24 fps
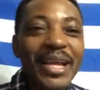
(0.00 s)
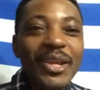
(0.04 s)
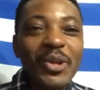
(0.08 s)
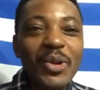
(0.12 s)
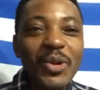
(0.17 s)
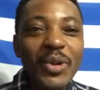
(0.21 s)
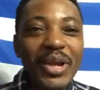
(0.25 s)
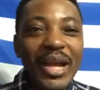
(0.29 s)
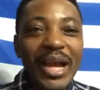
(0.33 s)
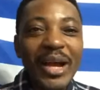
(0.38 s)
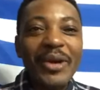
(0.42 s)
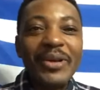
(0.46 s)

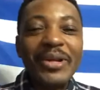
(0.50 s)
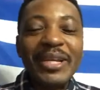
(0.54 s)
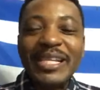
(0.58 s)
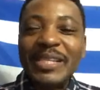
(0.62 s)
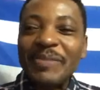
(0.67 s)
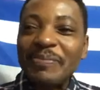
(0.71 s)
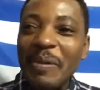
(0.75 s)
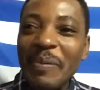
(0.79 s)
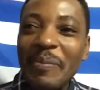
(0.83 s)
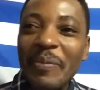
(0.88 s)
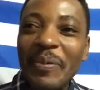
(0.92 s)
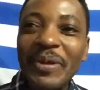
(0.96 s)
Look how
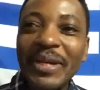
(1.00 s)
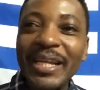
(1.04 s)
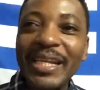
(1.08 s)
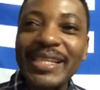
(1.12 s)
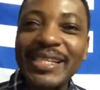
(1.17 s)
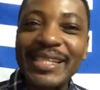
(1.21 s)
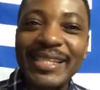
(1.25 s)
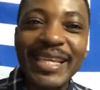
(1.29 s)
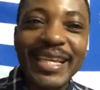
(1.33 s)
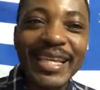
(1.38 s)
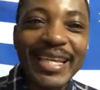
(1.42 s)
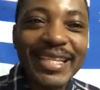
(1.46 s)
these people they
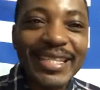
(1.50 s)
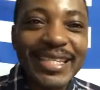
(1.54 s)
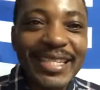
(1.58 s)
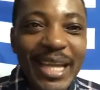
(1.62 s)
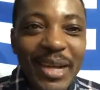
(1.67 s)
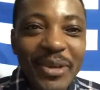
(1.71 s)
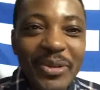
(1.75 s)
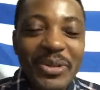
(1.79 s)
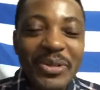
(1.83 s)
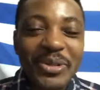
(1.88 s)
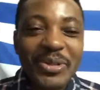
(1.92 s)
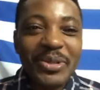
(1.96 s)
sing in
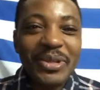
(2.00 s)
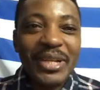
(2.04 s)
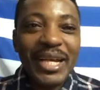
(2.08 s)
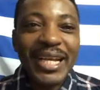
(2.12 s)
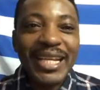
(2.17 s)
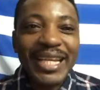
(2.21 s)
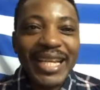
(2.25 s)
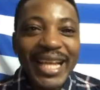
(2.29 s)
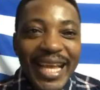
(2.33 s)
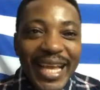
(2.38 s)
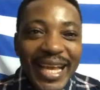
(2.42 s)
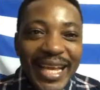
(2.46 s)
Southern
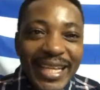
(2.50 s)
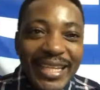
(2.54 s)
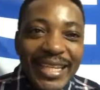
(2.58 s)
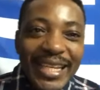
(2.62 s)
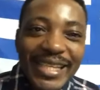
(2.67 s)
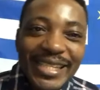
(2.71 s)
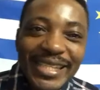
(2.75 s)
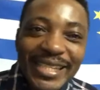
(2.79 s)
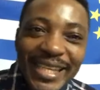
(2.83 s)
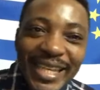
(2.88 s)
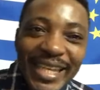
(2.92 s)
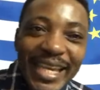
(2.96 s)
Sudan.
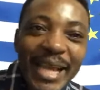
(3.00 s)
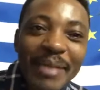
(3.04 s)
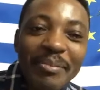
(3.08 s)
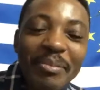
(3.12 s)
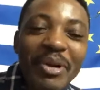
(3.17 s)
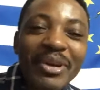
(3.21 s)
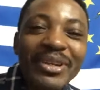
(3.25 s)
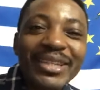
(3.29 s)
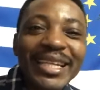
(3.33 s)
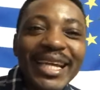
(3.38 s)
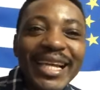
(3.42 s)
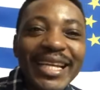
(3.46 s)
They sing
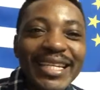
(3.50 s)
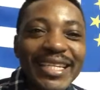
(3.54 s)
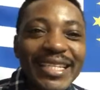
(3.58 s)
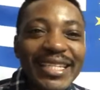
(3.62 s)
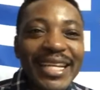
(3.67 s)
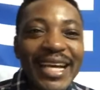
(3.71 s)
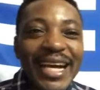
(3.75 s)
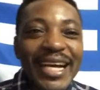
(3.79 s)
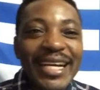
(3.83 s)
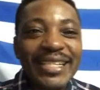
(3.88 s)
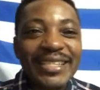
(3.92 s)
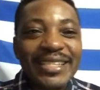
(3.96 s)
about their
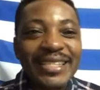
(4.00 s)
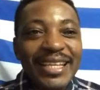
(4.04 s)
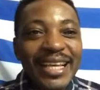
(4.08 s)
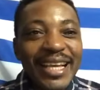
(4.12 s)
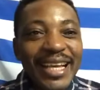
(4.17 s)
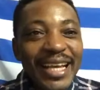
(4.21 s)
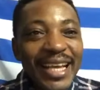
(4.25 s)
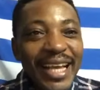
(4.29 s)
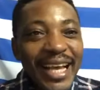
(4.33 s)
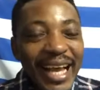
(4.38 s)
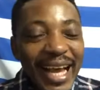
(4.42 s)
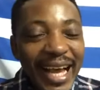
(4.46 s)
leaders
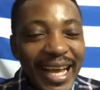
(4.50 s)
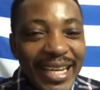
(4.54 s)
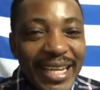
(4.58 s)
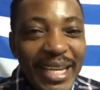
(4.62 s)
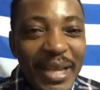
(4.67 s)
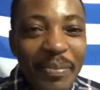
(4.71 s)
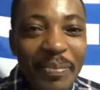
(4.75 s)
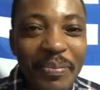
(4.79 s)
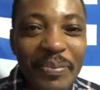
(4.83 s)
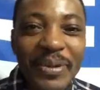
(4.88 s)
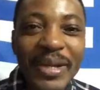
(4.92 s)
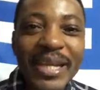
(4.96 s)
and
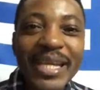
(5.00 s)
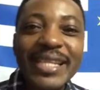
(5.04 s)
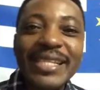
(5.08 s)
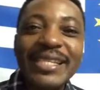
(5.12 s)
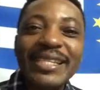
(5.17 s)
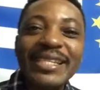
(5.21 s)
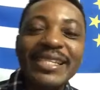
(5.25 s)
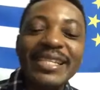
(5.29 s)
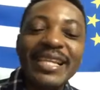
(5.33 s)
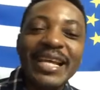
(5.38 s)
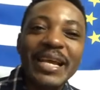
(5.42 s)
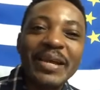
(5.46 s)
they
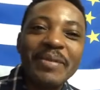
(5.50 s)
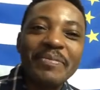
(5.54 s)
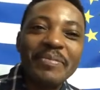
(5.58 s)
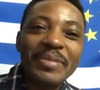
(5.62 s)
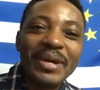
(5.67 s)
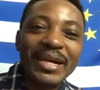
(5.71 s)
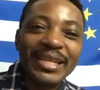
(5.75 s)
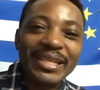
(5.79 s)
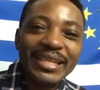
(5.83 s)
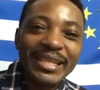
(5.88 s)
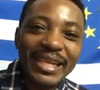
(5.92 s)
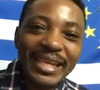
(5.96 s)
praise them,
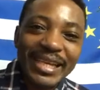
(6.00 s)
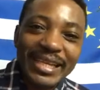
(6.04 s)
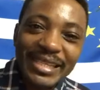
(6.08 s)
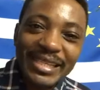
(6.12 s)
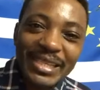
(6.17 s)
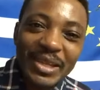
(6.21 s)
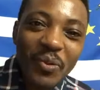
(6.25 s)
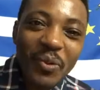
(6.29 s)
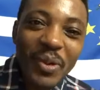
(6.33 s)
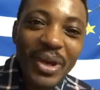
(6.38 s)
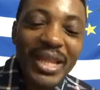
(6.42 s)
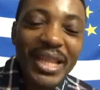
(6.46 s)
and
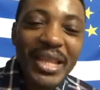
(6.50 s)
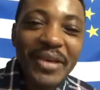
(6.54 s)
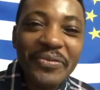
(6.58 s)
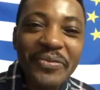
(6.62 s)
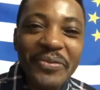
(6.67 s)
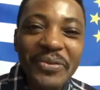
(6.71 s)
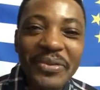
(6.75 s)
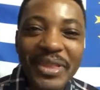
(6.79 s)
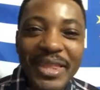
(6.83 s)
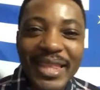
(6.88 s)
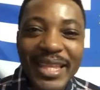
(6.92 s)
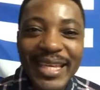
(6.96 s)
it's a
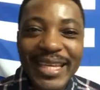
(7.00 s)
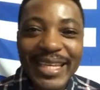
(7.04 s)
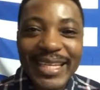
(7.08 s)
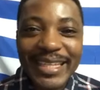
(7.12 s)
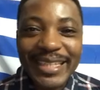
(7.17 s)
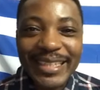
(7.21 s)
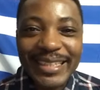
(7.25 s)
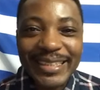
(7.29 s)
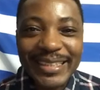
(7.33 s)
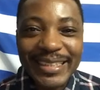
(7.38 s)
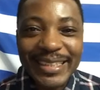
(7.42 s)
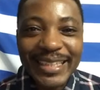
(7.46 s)
wonderful
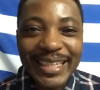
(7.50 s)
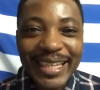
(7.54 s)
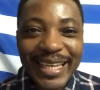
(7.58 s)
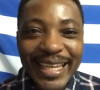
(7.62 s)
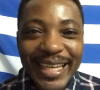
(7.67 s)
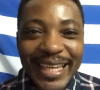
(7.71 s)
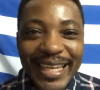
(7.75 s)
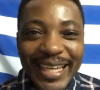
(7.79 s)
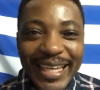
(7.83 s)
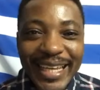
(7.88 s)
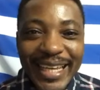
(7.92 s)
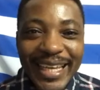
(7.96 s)
thing.
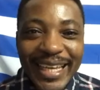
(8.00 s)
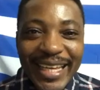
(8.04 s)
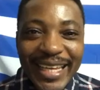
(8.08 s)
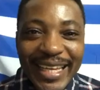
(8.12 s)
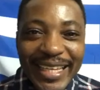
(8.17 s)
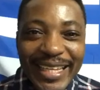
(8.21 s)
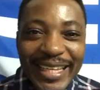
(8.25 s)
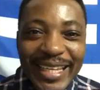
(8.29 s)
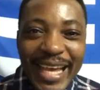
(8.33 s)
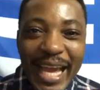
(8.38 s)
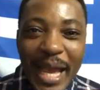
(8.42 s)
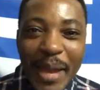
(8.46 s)

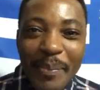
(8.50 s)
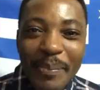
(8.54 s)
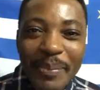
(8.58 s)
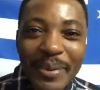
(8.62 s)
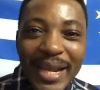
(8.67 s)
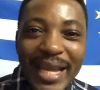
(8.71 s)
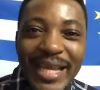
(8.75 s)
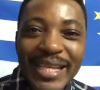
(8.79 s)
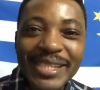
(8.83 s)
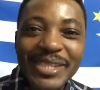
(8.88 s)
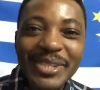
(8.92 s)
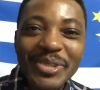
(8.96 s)
God
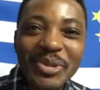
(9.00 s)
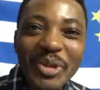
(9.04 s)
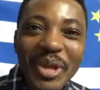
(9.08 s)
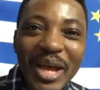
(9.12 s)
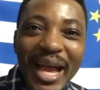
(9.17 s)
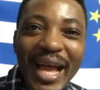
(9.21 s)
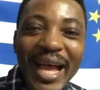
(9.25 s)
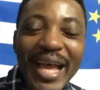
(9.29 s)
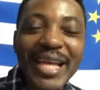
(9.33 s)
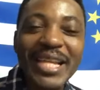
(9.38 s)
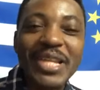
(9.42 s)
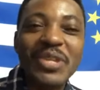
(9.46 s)
bless. You
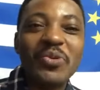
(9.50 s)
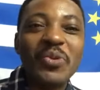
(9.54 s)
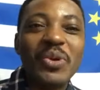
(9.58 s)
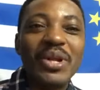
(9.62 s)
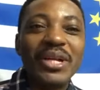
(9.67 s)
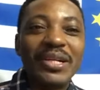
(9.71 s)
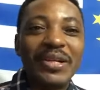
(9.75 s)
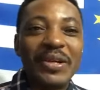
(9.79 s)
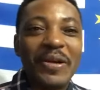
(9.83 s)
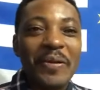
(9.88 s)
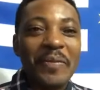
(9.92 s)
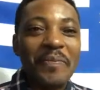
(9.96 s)
are highly
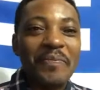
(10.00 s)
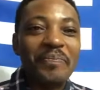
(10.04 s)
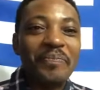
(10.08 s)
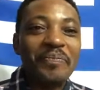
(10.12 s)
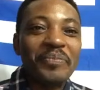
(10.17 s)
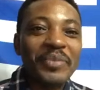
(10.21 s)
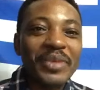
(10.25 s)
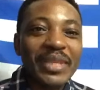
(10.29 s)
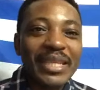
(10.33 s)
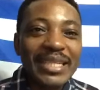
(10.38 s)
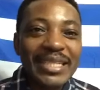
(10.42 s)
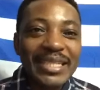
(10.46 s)
welcome.
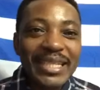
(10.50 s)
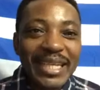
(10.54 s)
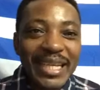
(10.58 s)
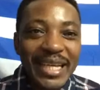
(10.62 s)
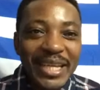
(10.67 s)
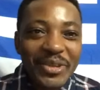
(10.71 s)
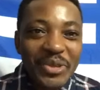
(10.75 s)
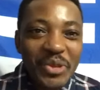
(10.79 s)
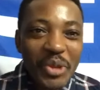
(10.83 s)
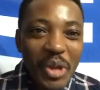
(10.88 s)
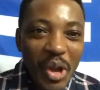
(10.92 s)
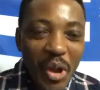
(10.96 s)

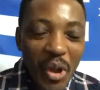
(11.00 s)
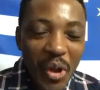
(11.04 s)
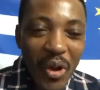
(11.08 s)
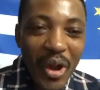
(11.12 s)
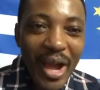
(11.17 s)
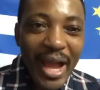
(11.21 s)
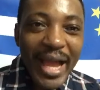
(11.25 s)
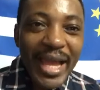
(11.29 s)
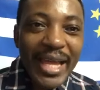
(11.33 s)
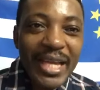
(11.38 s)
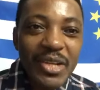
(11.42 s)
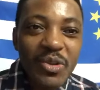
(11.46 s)
You are all
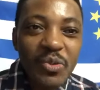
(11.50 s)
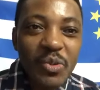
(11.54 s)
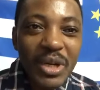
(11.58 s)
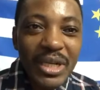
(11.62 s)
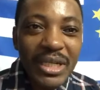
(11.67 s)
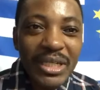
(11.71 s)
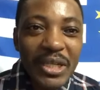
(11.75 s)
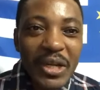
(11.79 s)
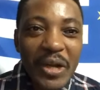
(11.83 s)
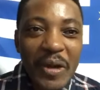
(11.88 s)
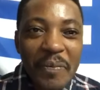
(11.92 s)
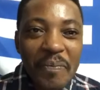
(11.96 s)
highly
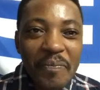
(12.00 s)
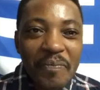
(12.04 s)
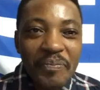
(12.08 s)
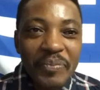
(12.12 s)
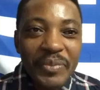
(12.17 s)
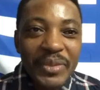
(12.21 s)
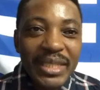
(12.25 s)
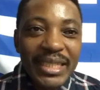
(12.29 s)
welcome.